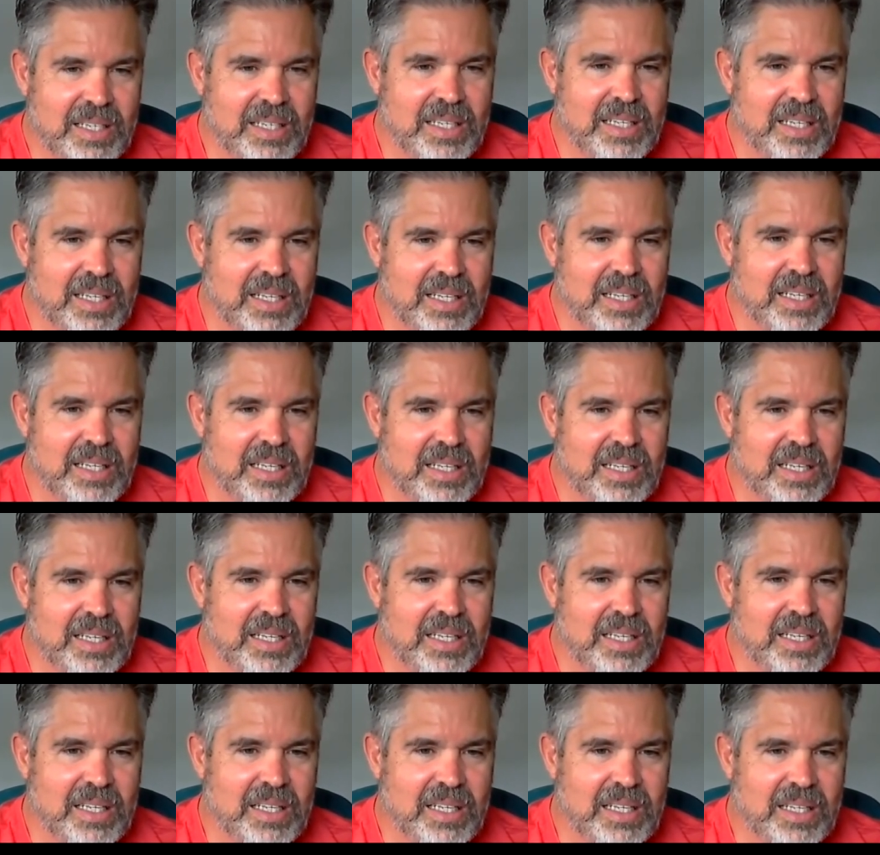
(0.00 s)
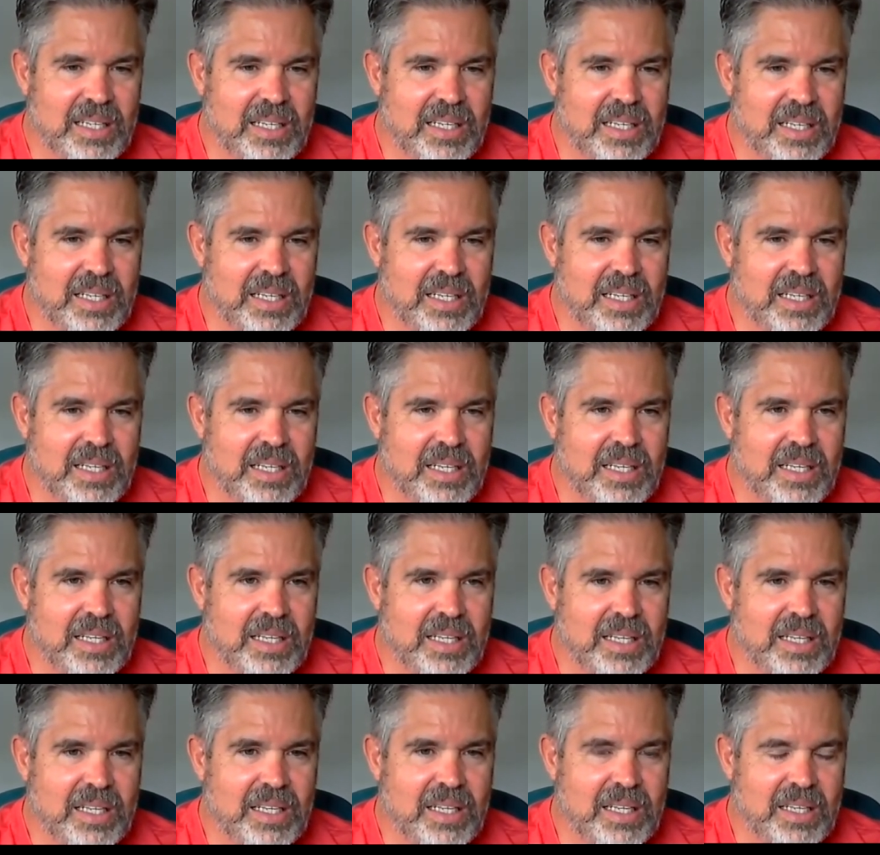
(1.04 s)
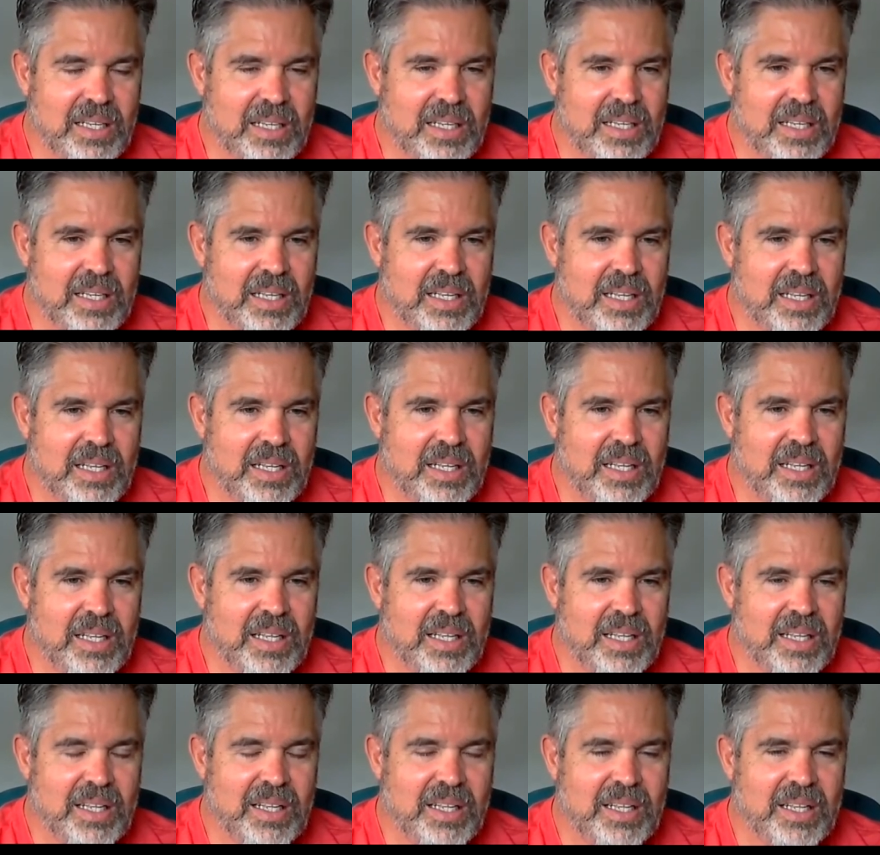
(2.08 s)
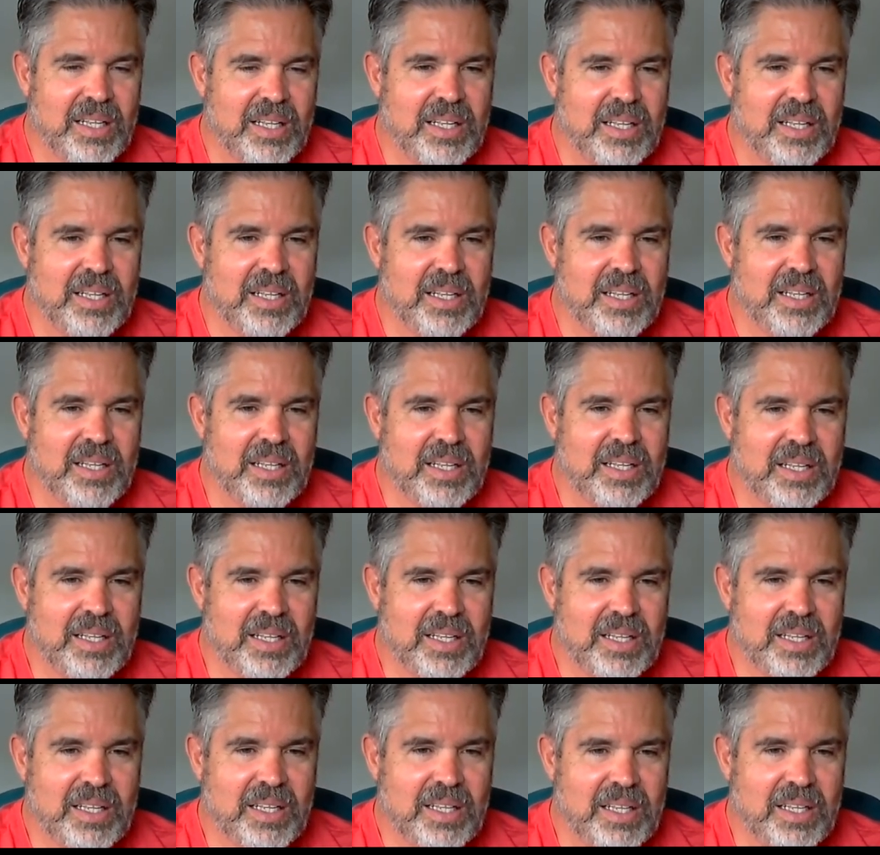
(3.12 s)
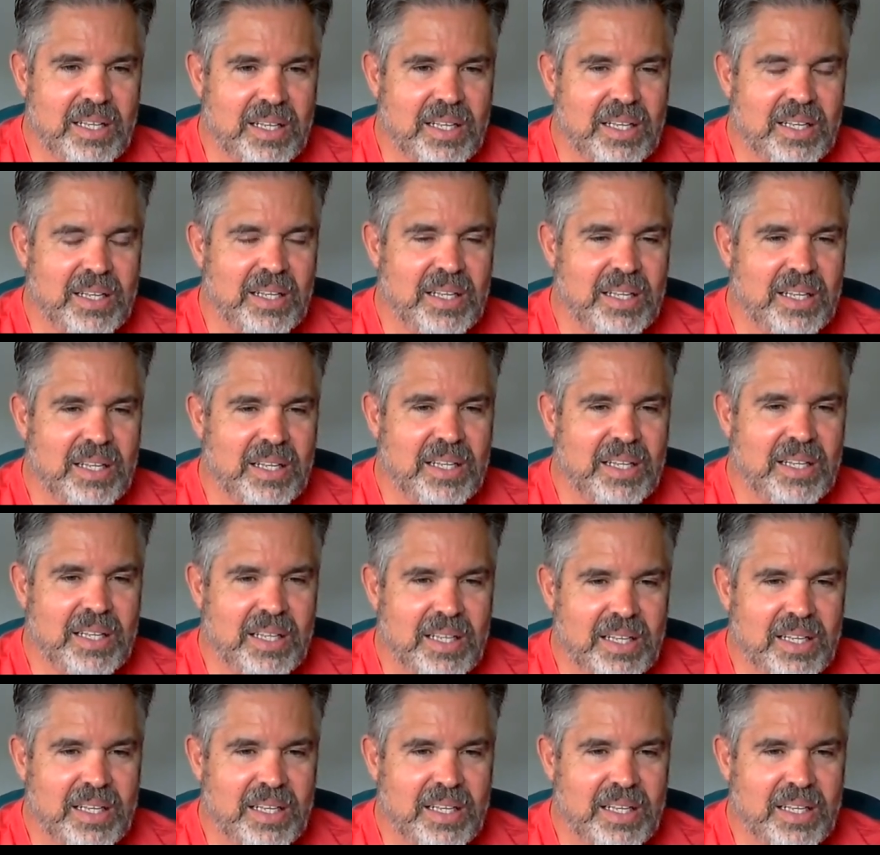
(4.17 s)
(not speaking)